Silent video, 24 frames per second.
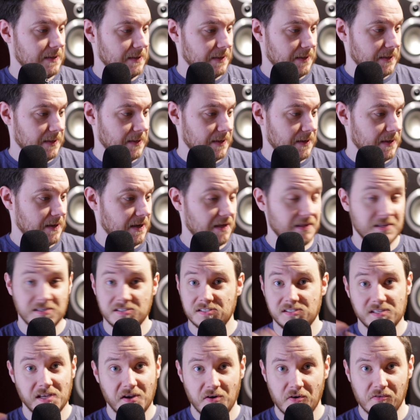And there's
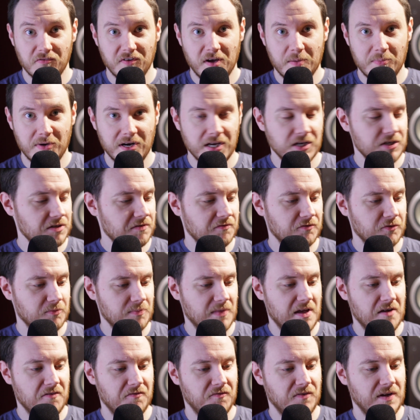zero vibration from
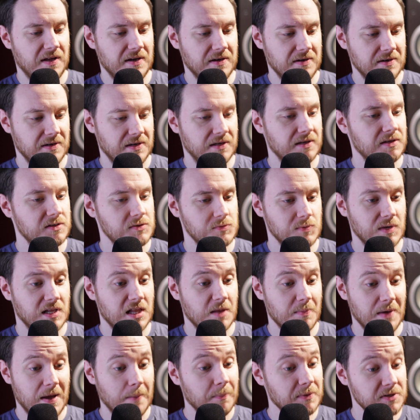that fan as well,
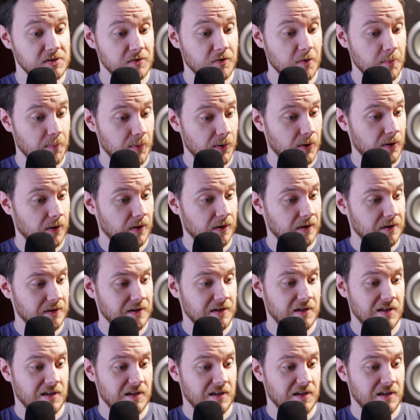I'm happy to report.